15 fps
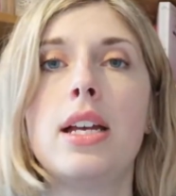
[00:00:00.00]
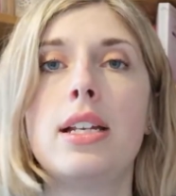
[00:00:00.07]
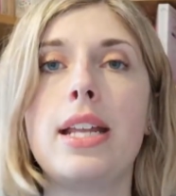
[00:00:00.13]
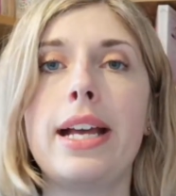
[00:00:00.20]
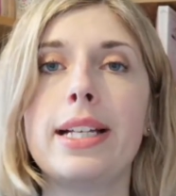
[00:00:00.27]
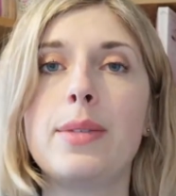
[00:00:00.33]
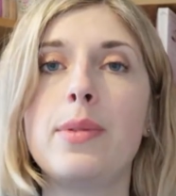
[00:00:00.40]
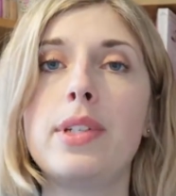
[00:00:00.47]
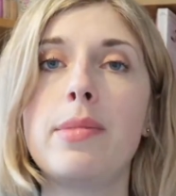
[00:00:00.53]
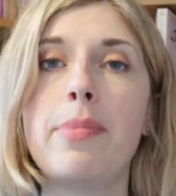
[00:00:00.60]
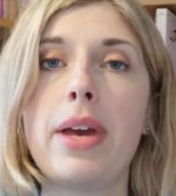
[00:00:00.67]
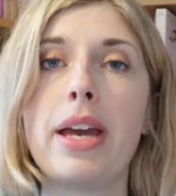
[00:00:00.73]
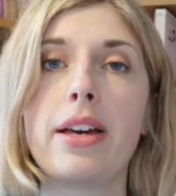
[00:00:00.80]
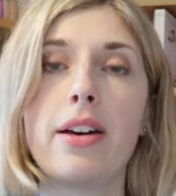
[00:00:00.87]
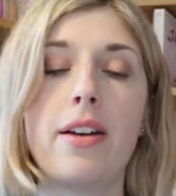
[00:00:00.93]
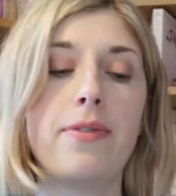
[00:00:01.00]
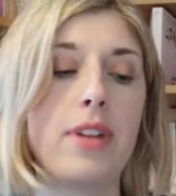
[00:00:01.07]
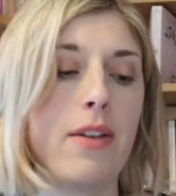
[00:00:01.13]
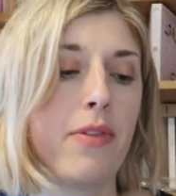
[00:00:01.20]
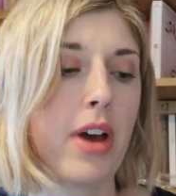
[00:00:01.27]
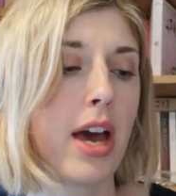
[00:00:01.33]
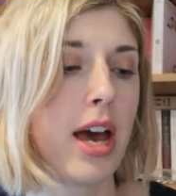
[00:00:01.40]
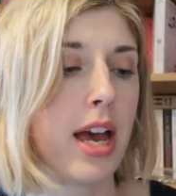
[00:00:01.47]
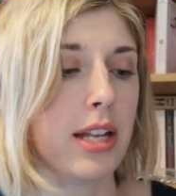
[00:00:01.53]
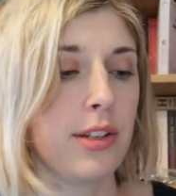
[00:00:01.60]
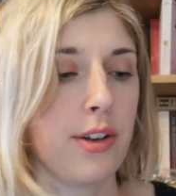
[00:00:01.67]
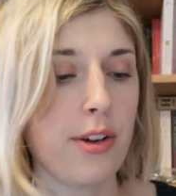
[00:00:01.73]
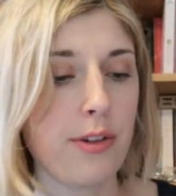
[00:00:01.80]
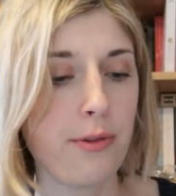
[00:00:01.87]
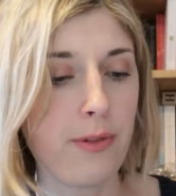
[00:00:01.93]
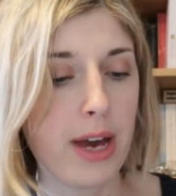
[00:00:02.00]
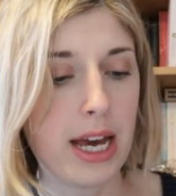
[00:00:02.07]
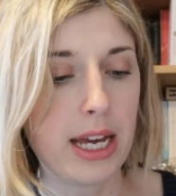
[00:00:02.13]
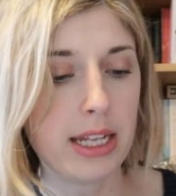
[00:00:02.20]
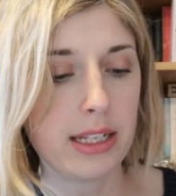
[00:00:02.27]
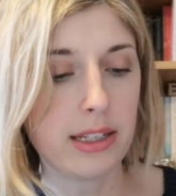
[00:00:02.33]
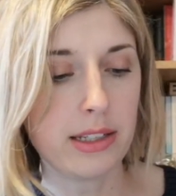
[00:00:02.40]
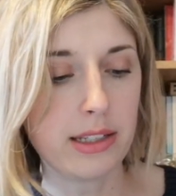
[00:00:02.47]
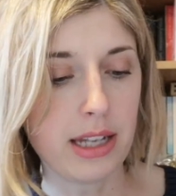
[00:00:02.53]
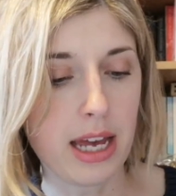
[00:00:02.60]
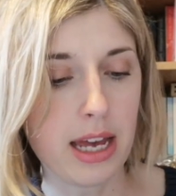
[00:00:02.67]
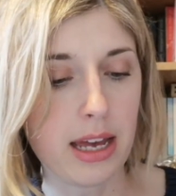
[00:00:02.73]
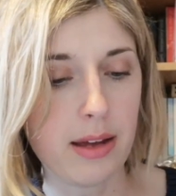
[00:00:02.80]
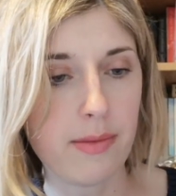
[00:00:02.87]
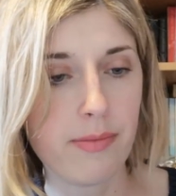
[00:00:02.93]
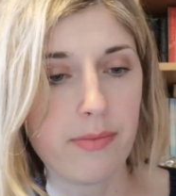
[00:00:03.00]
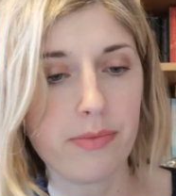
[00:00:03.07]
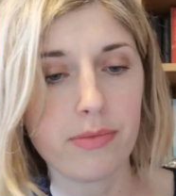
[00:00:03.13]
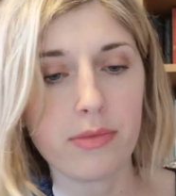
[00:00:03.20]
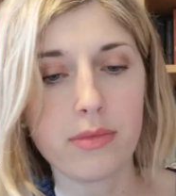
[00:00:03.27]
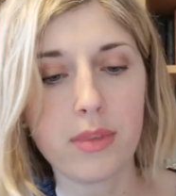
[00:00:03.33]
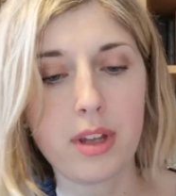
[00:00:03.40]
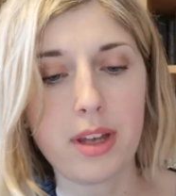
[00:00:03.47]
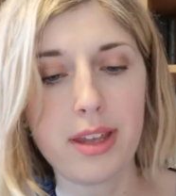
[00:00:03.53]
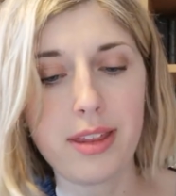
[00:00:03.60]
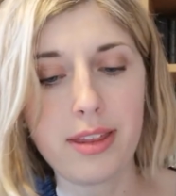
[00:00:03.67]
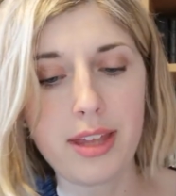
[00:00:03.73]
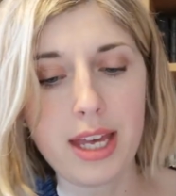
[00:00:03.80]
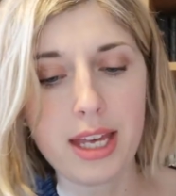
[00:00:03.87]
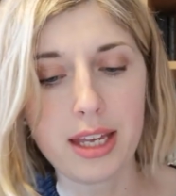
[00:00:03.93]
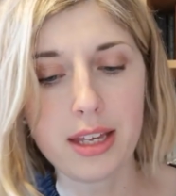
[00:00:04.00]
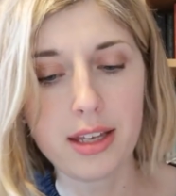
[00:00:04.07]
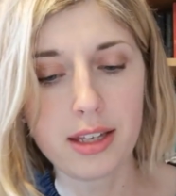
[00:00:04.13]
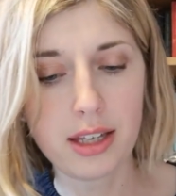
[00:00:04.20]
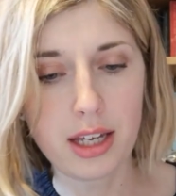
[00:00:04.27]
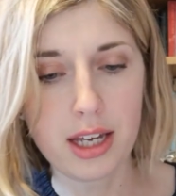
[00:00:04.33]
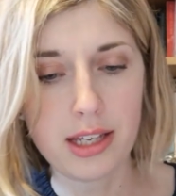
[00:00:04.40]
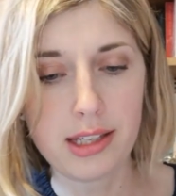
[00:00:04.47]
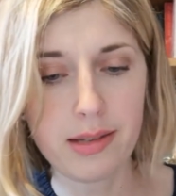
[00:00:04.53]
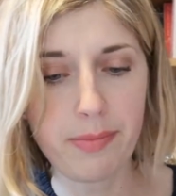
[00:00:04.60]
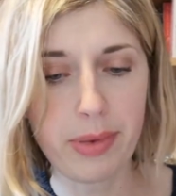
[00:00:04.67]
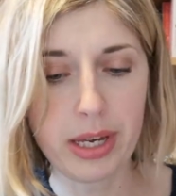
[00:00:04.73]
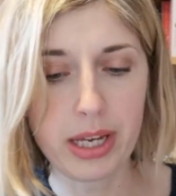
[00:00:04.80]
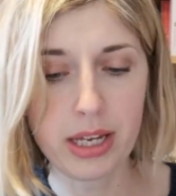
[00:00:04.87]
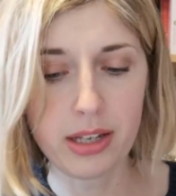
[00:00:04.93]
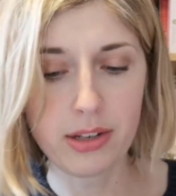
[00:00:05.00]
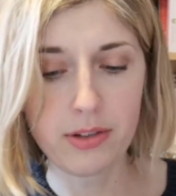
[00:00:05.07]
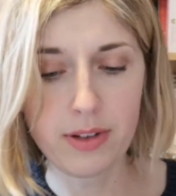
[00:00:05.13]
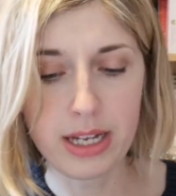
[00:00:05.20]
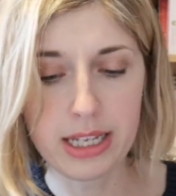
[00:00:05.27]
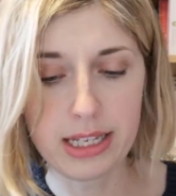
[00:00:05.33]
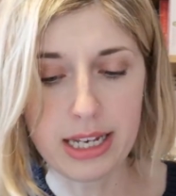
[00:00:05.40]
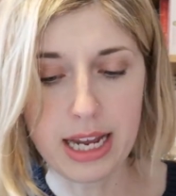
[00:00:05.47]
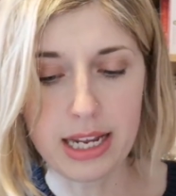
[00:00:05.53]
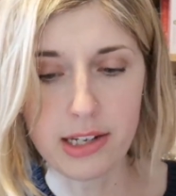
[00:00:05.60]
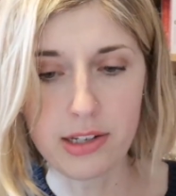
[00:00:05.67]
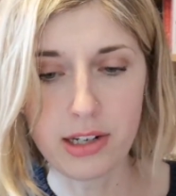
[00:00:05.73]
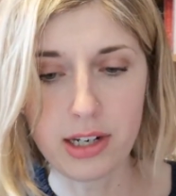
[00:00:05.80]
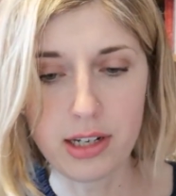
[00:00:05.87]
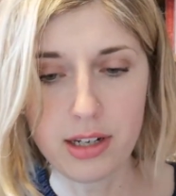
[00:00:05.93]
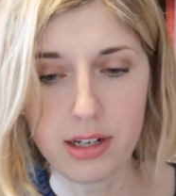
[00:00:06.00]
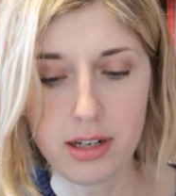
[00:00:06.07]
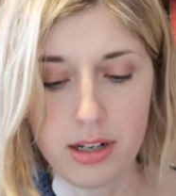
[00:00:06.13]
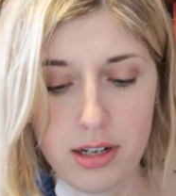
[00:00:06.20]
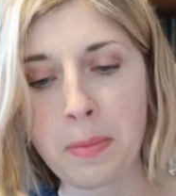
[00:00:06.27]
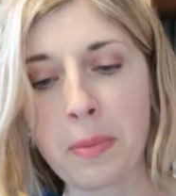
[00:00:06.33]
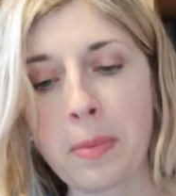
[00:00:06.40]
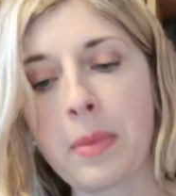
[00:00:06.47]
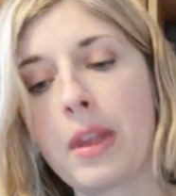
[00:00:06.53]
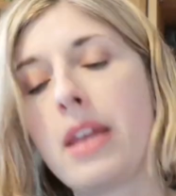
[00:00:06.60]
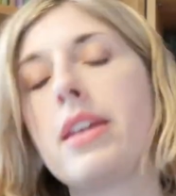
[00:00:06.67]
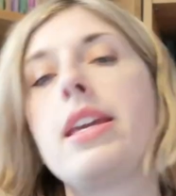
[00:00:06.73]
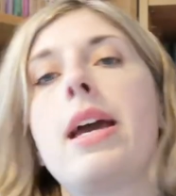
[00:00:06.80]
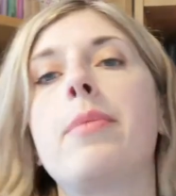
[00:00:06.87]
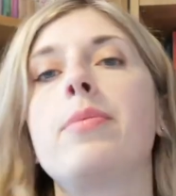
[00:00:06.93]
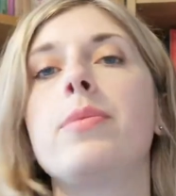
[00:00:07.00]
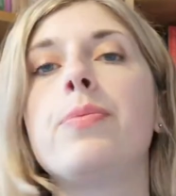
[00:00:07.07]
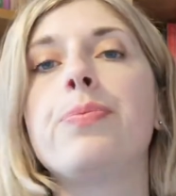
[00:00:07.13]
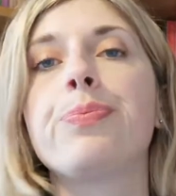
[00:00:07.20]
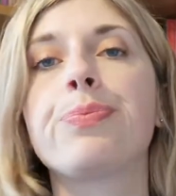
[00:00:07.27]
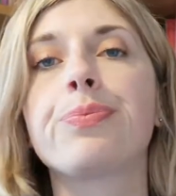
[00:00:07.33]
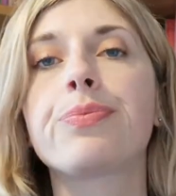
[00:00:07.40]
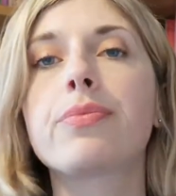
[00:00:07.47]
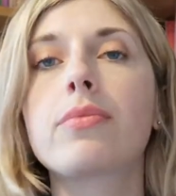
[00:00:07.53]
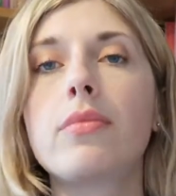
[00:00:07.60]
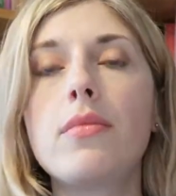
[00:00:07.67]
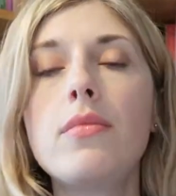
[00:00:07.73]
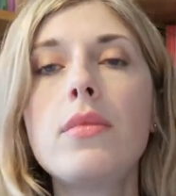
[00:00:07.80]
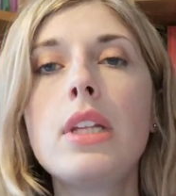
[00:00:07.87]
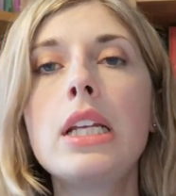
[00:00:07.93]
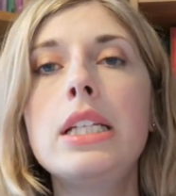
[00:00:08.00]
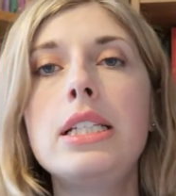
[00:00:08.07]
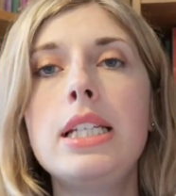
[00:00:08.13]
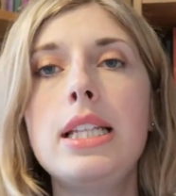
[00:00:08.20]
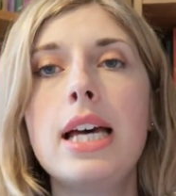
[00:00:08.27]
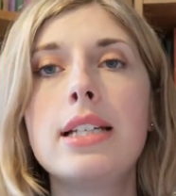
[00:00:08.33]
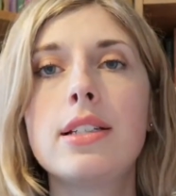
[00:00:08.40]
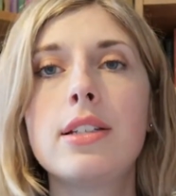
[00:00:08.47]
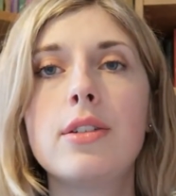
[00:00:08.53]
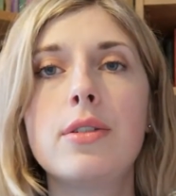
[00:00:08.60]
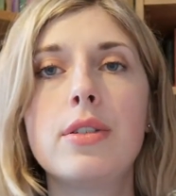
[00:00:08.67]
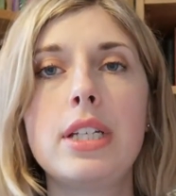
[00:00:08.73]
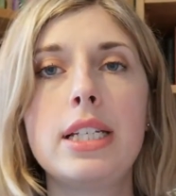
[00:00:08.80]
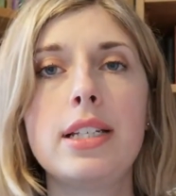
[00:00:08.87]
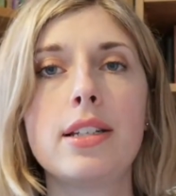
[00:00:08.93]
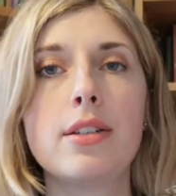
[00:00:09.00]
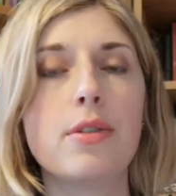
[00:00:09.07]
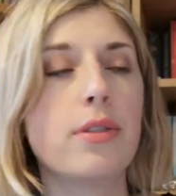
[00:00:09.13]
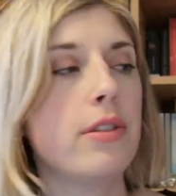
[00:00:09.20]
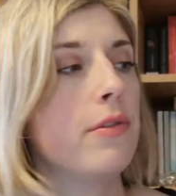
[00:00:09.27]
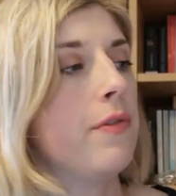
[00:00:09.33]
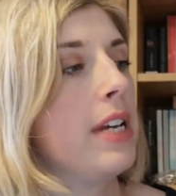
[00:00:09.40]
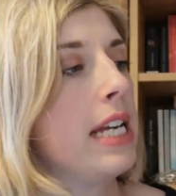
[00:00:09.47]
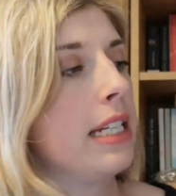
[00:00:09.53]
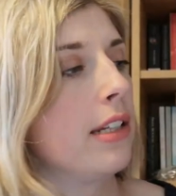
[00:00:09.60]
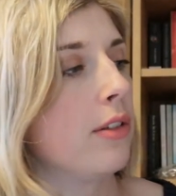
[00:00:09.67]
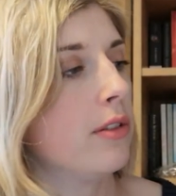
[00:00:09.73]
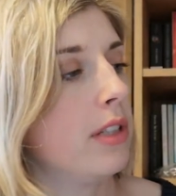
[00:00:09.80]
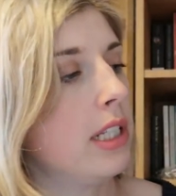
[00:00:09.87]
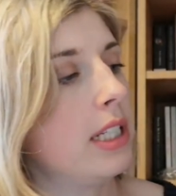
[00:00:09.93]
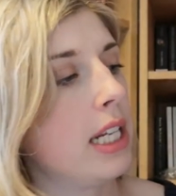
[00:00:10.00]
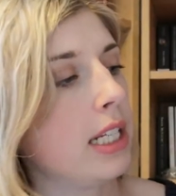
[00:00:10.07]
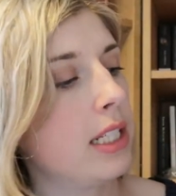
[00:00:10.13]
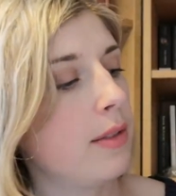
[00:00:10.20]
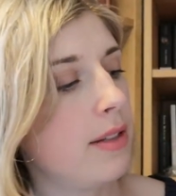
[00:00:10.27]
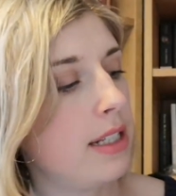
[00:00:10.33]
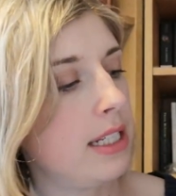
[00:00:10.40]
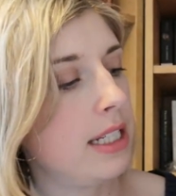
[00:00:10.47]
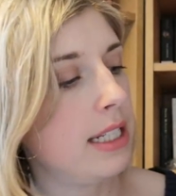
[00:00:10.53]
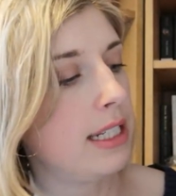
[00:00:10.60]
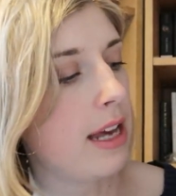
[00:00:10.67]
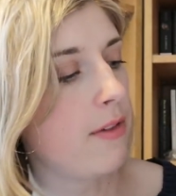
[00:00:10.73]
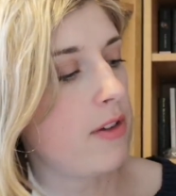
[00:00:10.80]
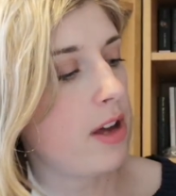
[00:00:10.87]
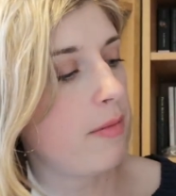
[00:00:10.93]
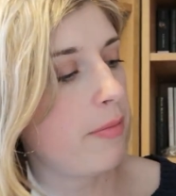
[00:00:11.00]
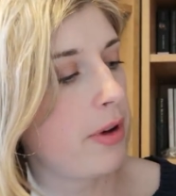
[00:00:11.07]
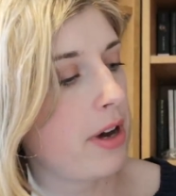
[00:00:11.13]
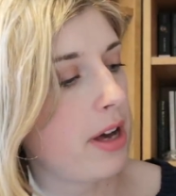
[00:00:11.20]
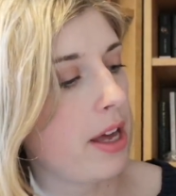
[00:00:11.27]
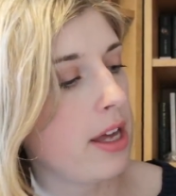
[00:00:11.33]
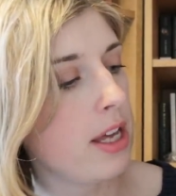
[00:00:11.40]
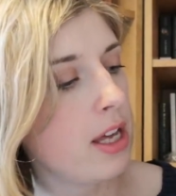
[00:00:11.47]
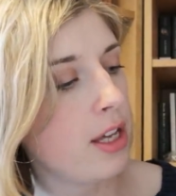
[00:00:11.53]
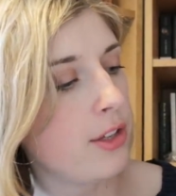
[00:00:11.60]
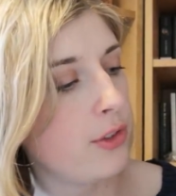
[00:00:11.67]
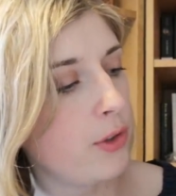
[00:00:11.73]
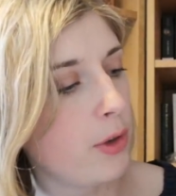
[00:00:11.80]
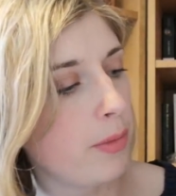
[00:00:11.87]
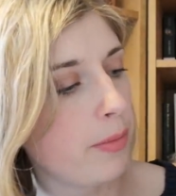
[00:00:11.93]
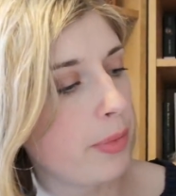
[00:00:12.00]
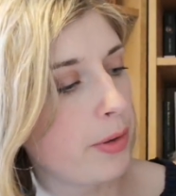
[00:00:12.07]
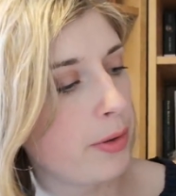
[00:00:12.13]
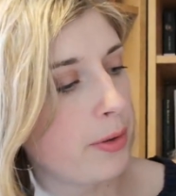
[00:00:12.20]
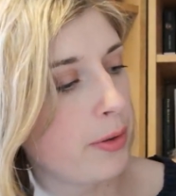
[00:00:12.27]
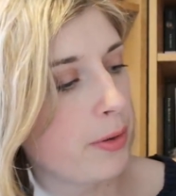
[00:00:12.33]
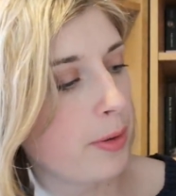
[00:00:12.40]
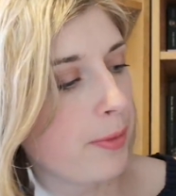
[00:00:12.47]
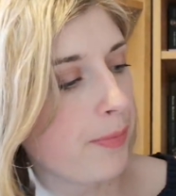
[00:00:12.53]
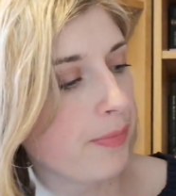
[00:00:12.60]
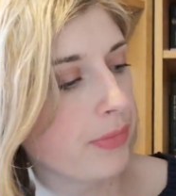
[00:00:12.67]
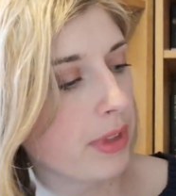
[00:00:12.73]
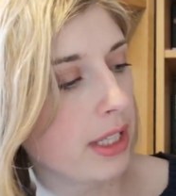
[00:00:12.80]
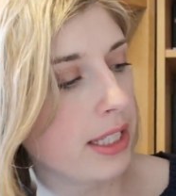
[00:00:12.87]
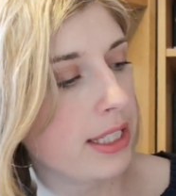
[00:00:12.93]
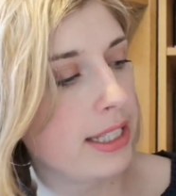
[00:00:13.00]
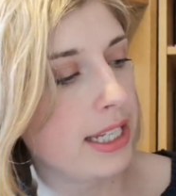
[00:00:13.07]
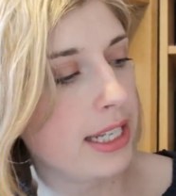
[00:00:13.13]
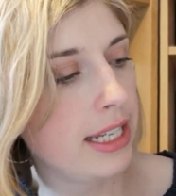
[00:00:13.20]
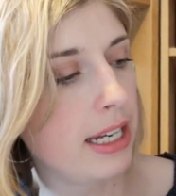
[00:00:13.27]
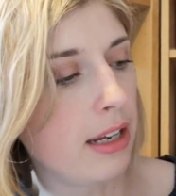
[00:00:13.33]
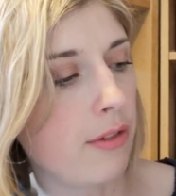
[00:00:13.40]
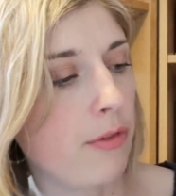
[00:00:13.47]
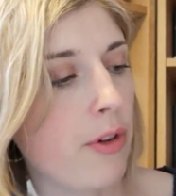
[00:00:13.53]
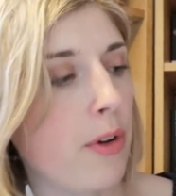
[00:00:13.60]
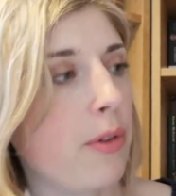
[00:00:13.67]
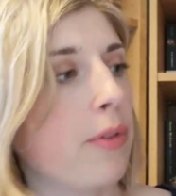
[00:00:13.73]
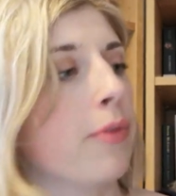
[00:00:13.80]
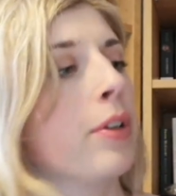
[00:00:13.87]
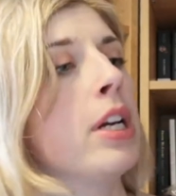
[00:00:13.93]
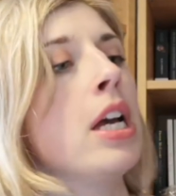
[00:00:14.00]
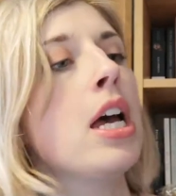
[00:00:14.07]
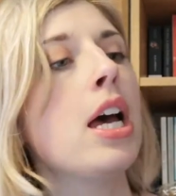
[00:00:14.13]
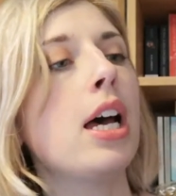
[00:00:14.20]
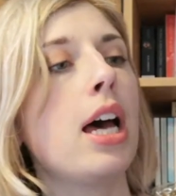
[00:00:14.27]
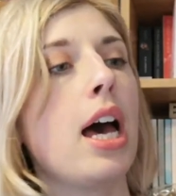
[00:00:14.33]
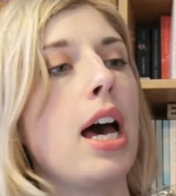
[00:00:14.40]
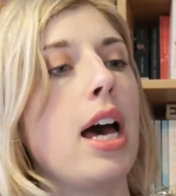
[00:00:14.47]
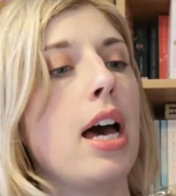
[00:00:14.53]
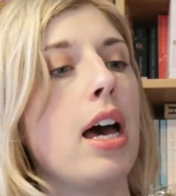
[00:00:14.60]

Next was a book I've never heard of, and um, I think it's a book in translation. Yeah. So that's called. This is called The Reader on the 627 by Jean-Paul Didierlaurent, um,